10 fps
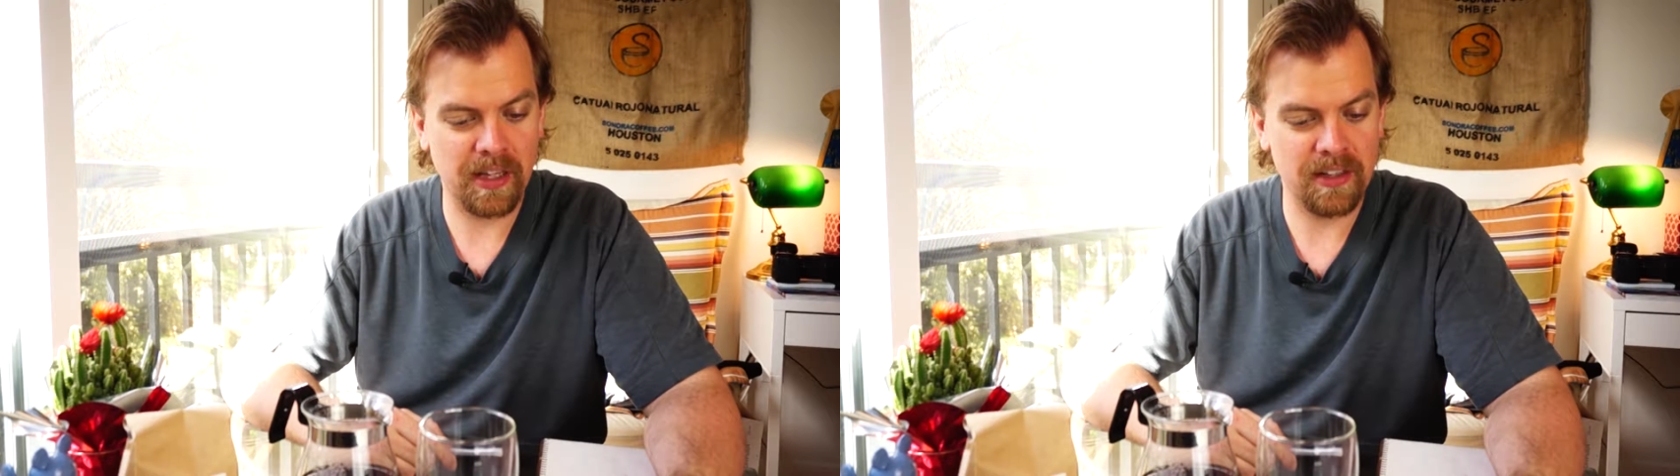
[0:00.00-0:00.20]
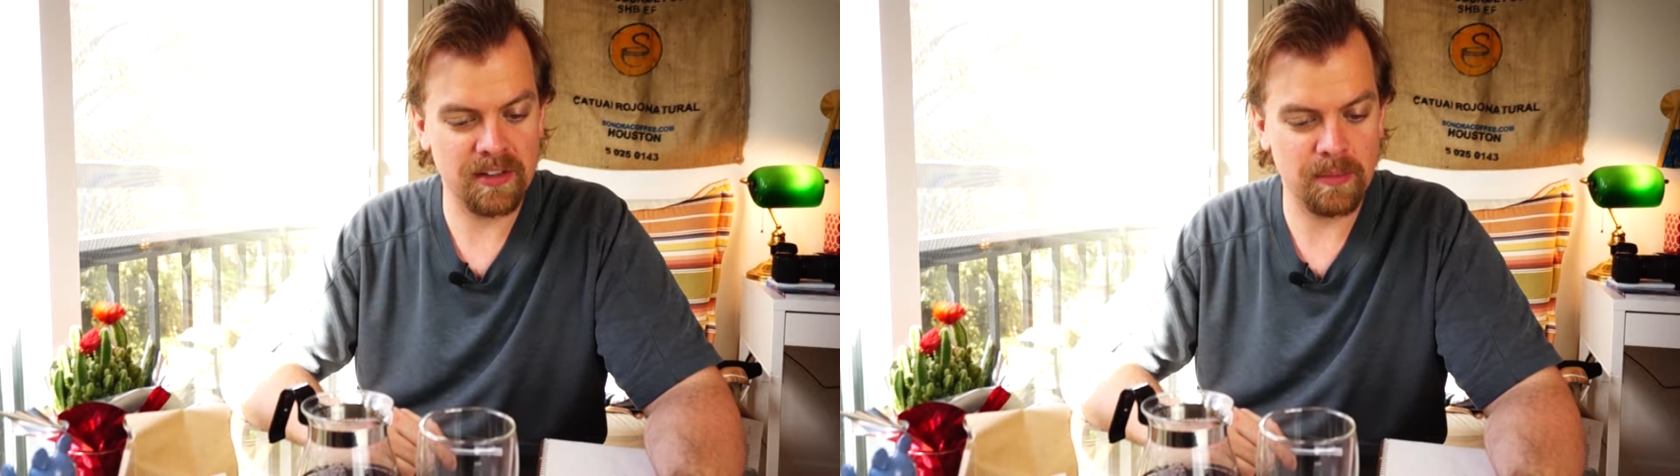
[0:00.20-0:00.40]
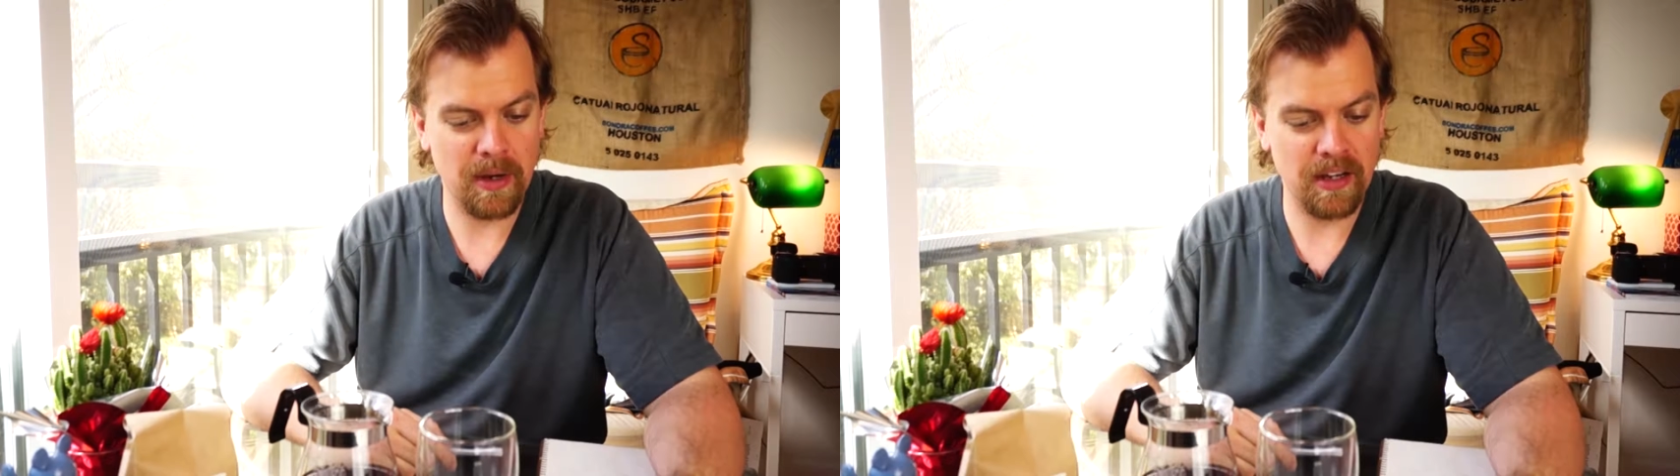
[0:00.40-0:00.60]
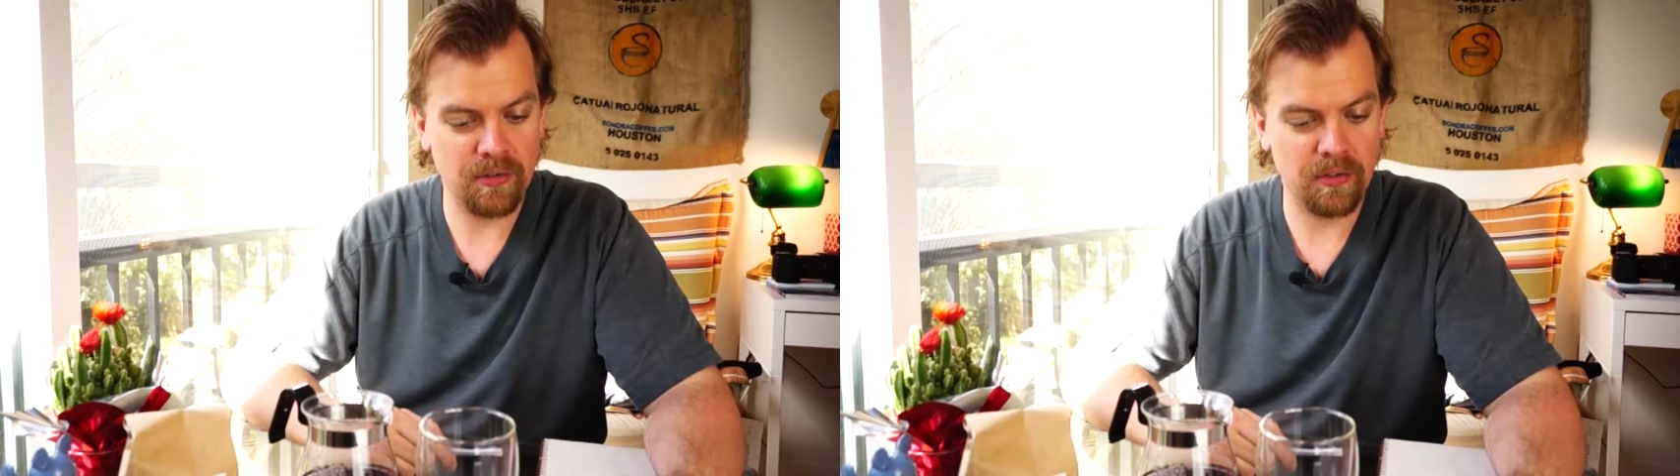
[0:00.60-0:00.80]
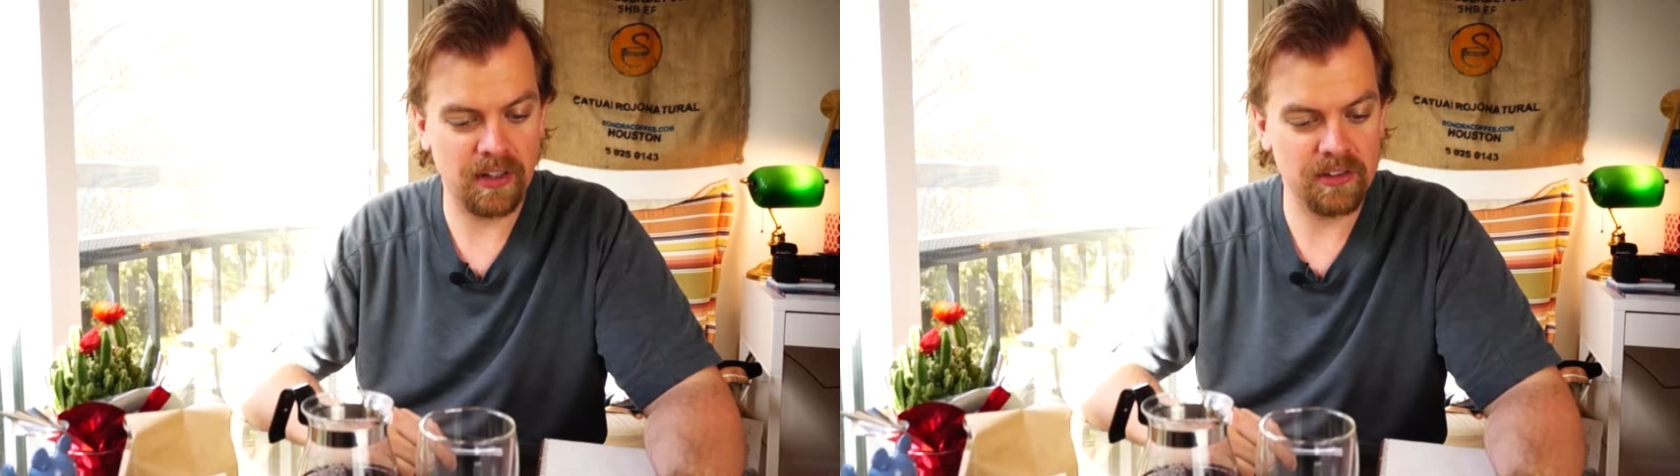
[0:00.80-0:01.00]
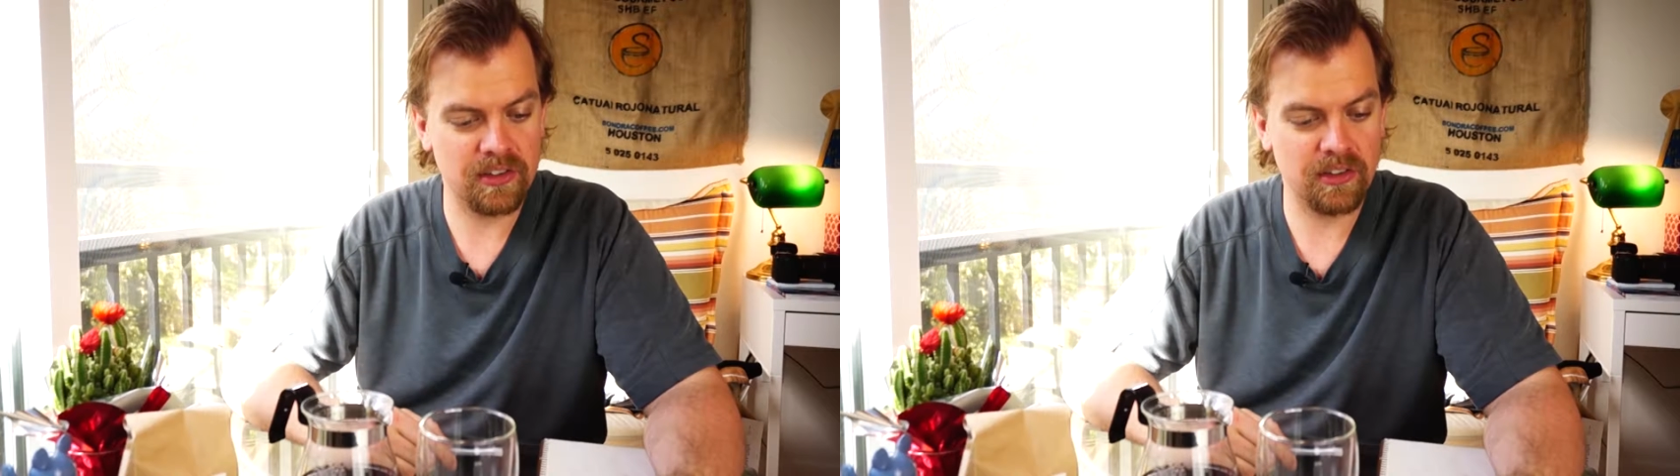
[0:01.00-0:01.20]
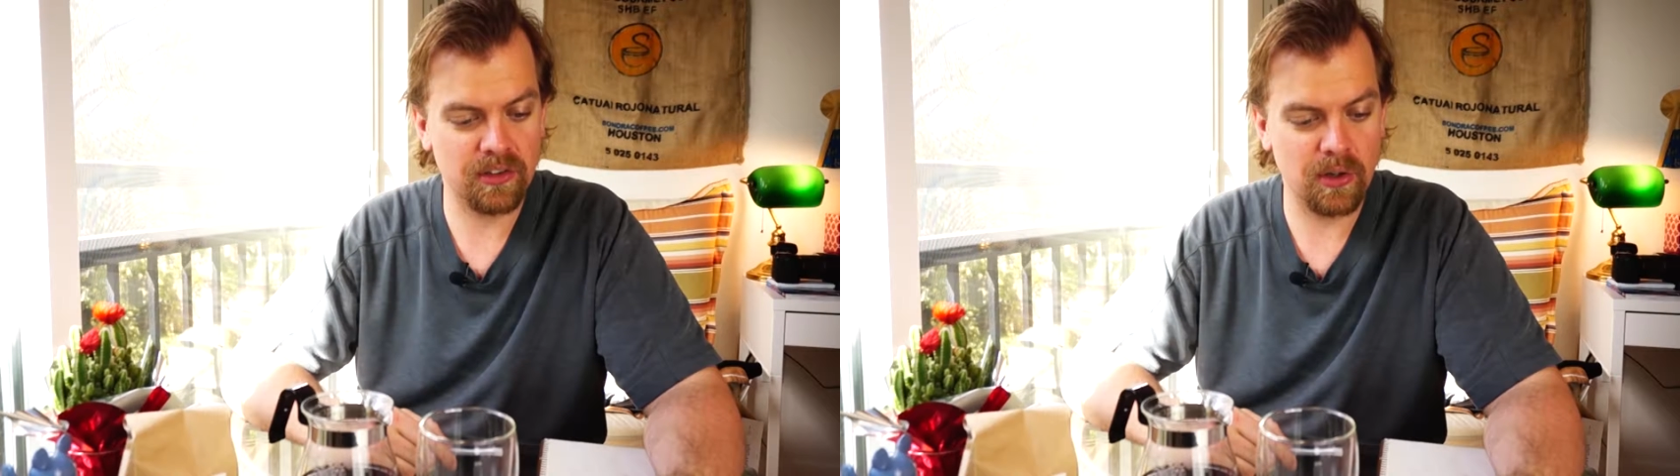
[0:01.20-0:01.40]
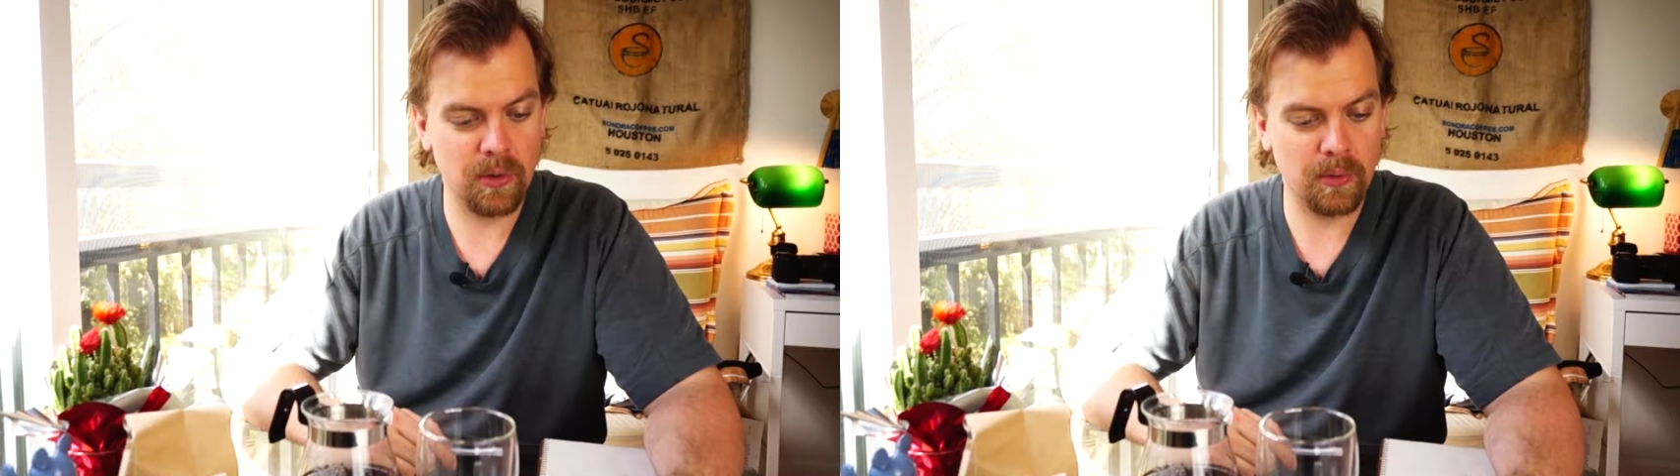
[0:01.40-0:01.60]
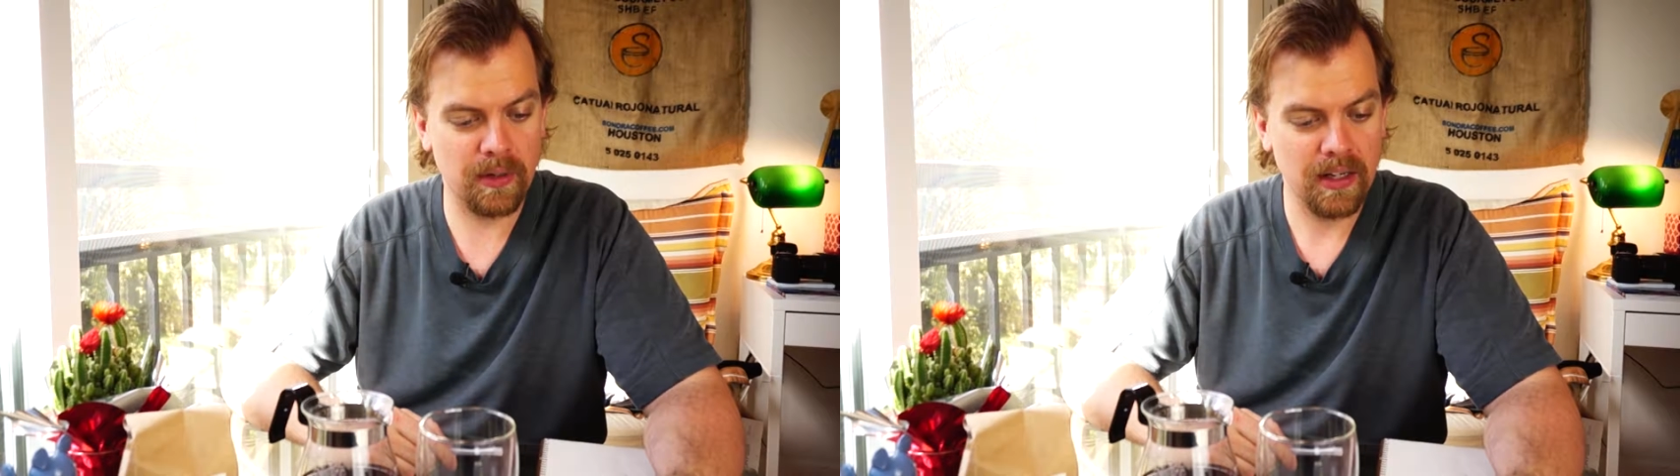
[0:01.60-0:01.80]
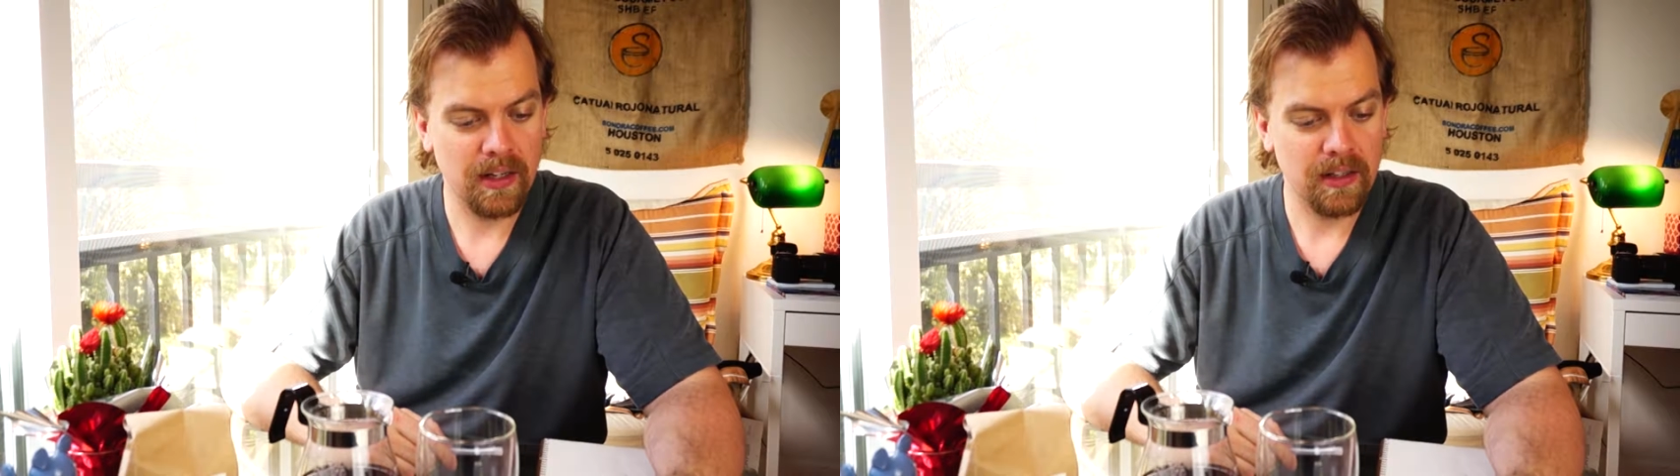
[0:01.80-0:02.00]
planted by Francisco